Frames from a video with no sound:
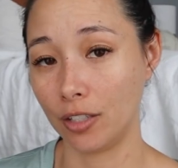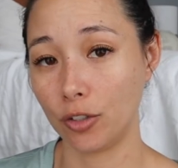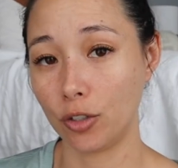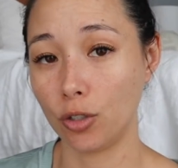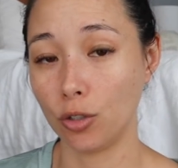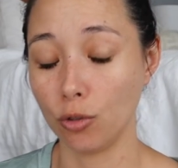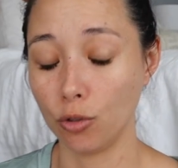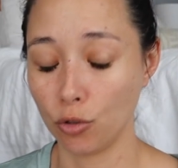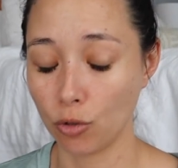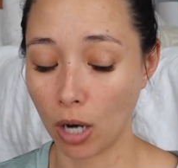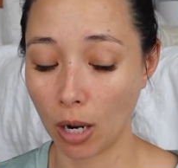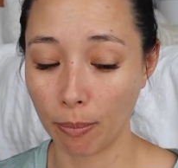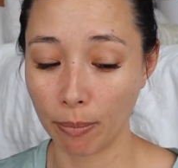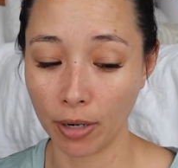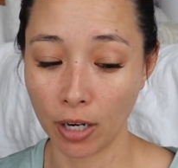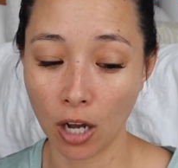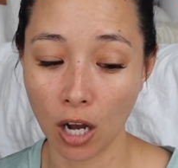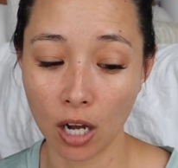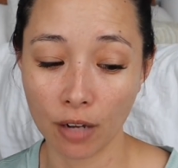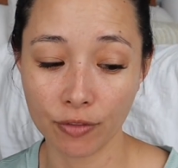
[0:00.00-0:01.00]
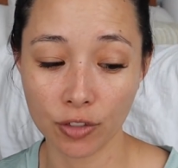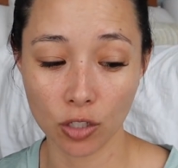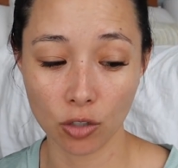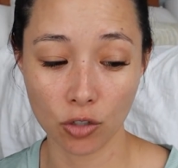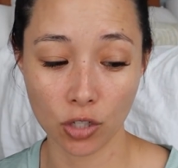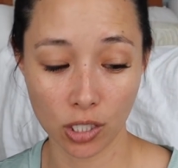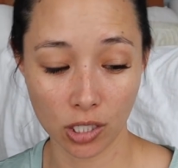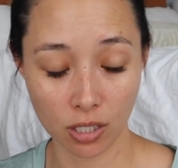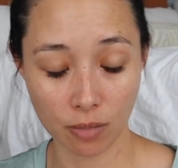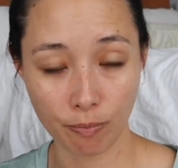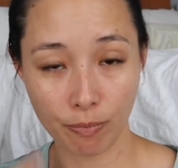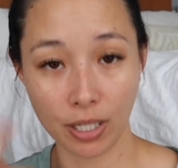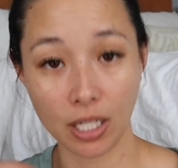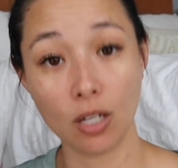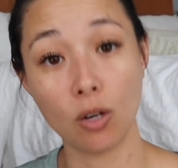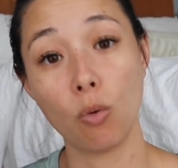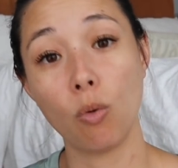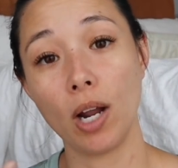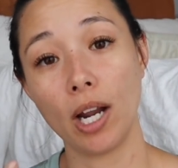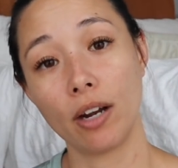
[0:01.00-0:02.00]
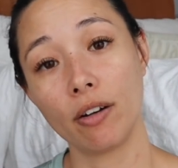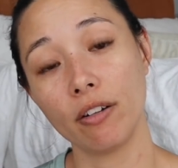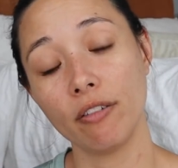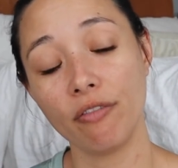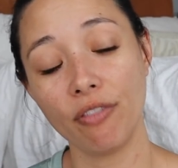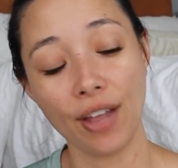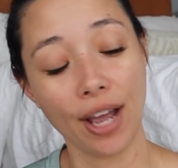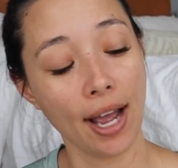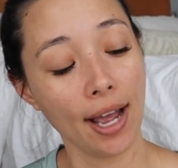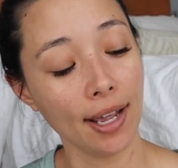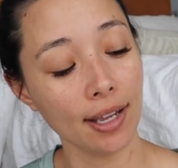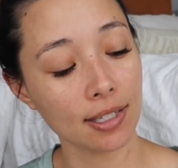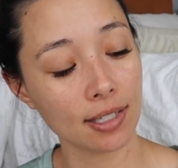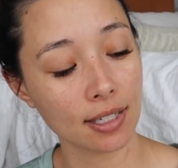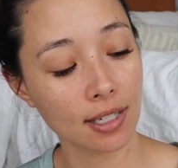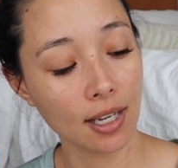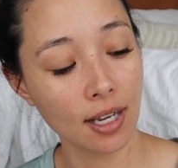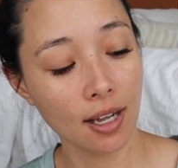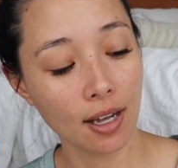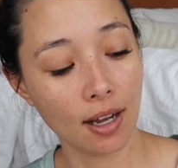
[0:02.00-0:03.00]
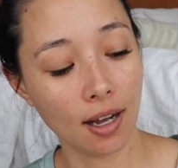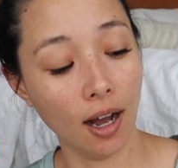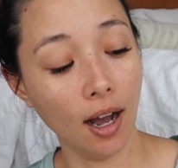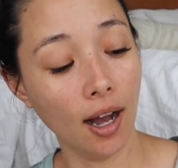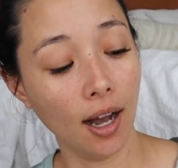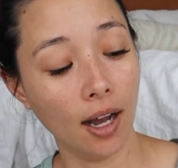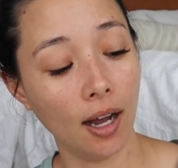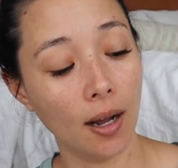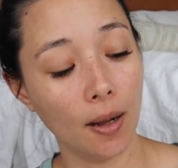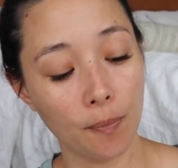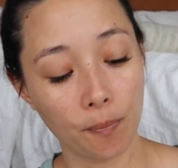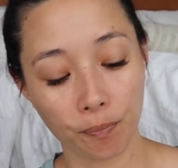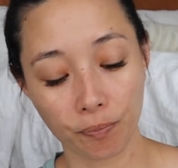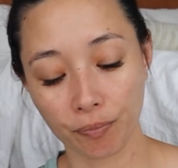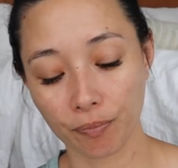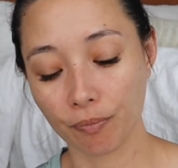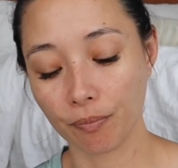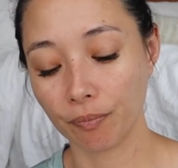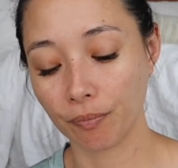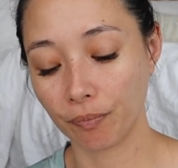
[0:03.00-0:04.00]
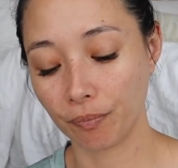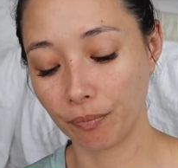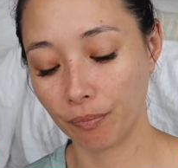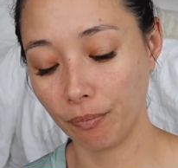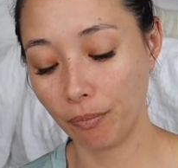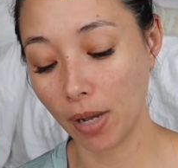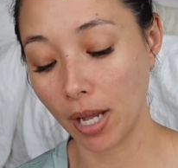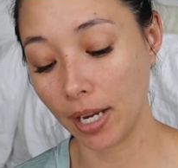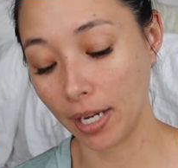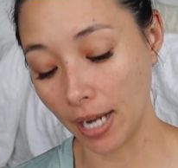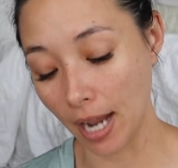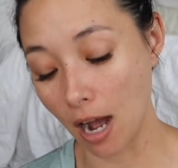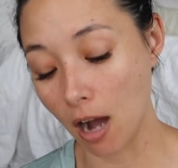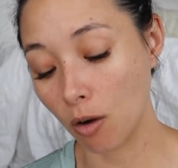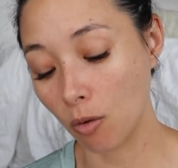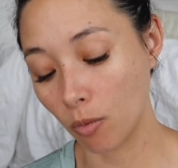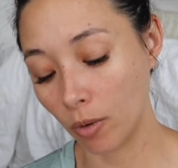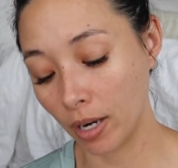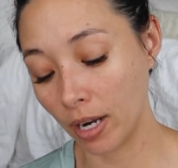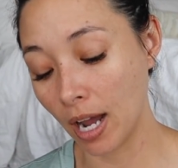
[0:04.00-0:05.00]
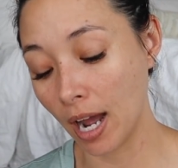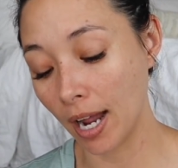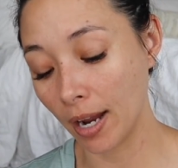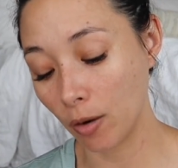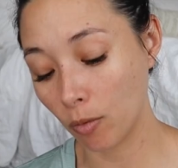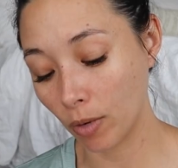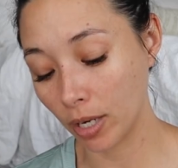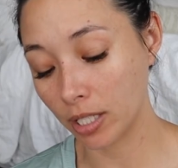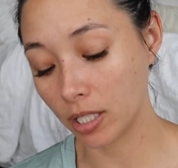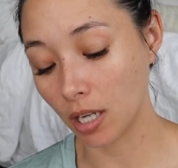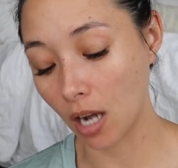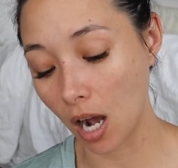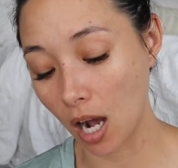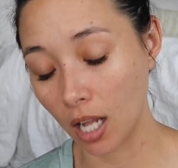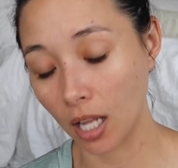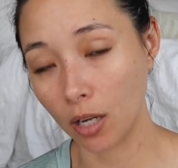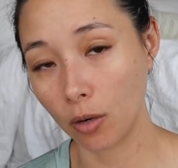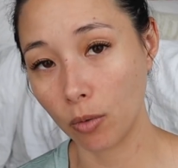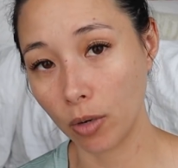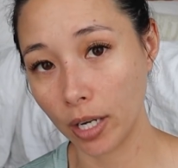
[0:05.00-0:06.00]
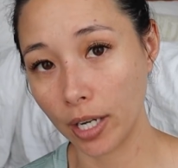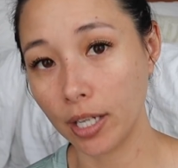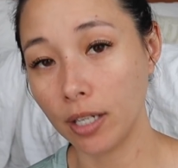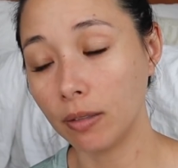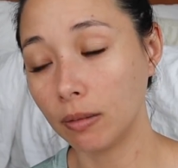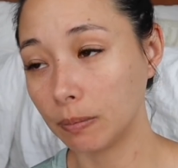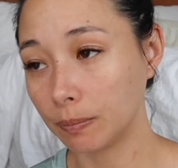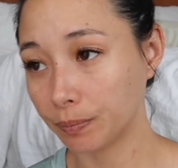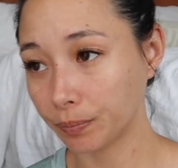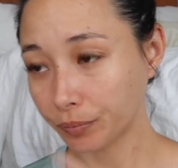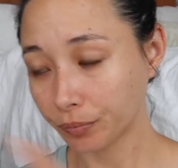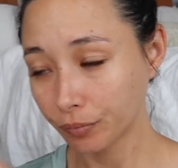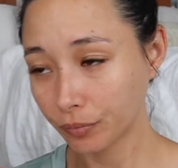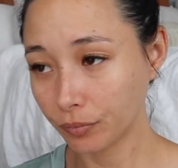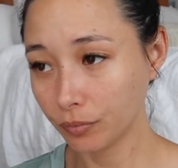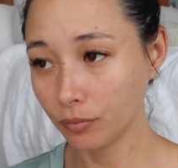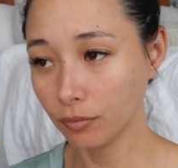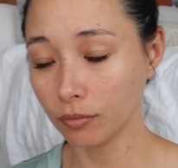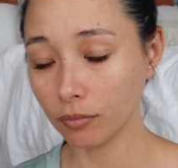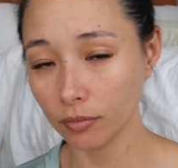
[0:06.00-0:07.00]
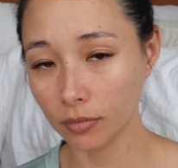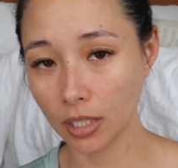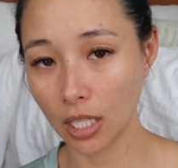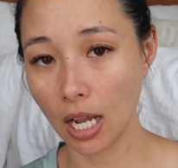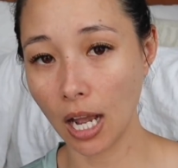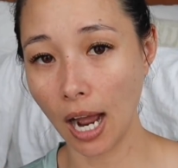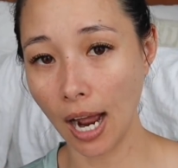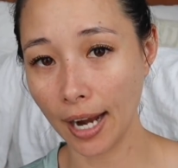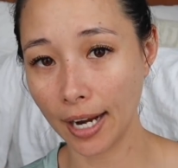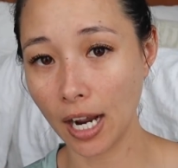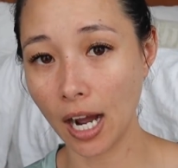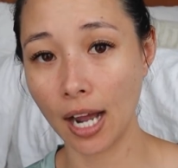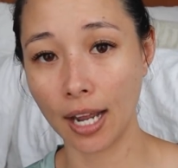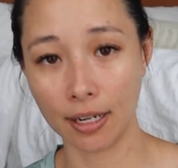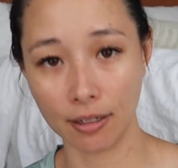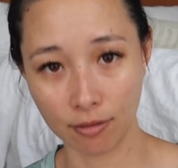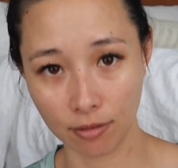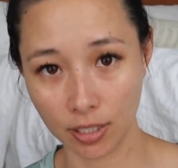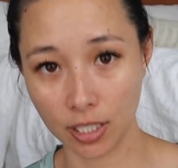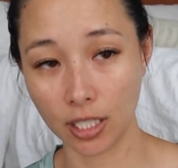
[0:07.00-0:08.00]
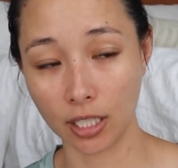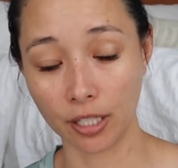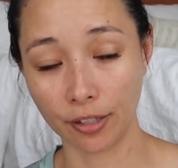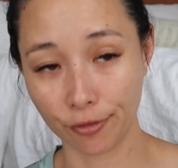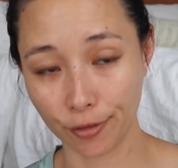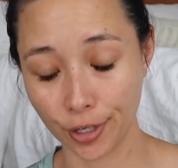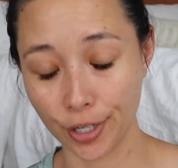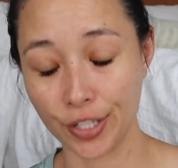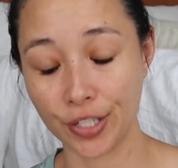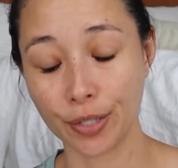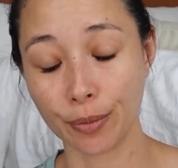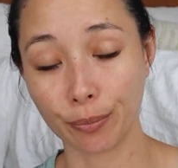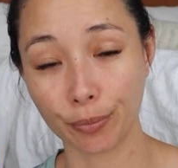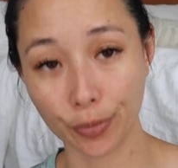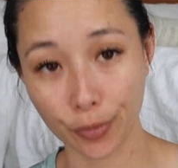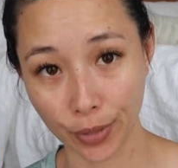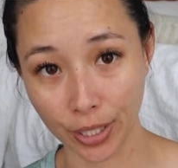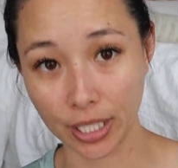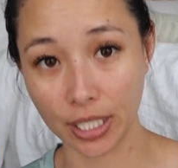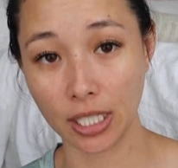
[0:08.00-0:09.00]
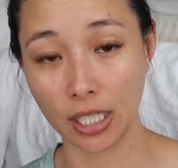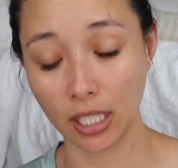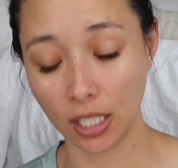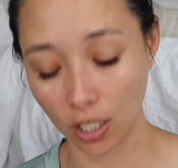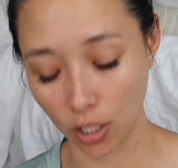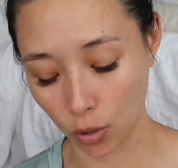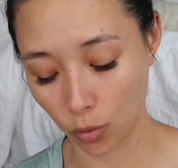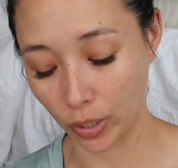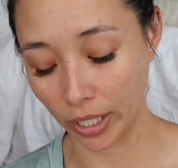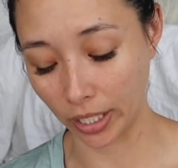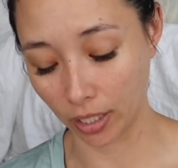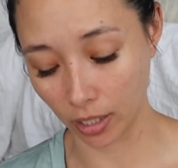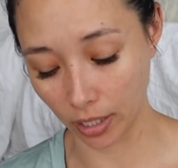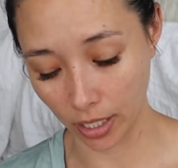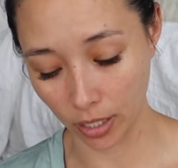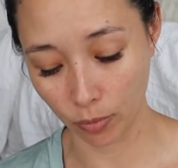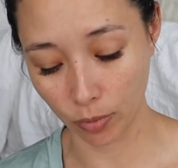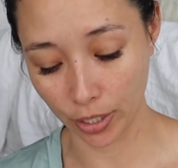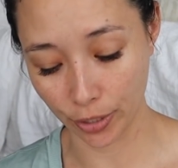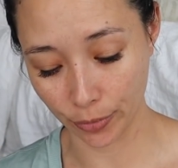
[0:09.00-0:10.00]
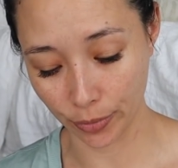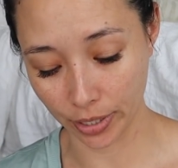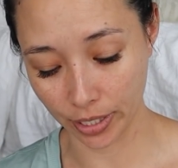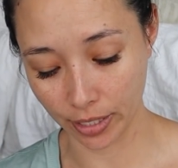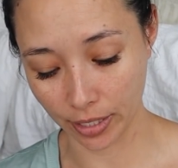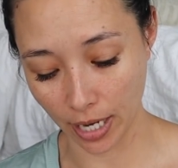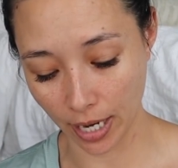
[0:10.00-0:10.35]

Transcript: to drop it off. So just be aware of that. But yeah, when I went to Hollywood, I got deliveries pretty quickly, which was